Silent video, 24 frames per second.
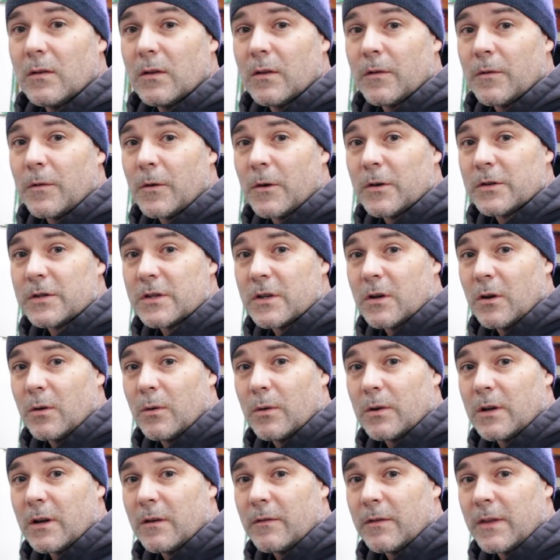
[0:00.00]
the first
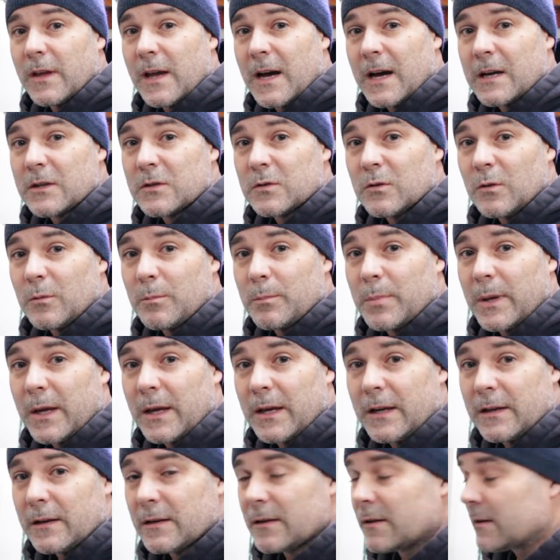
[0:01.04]
coat of the actual
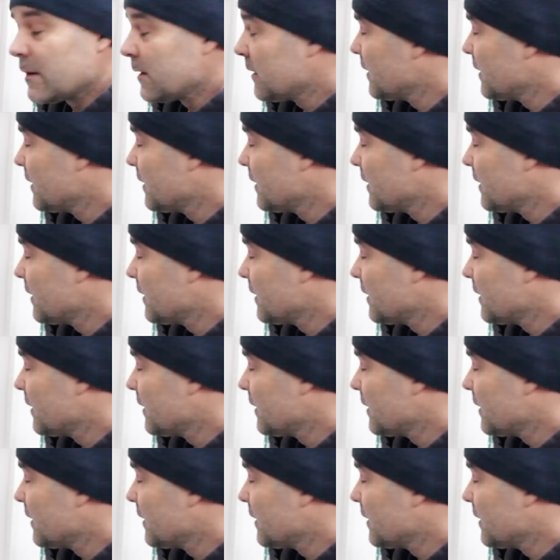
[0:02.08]
paint,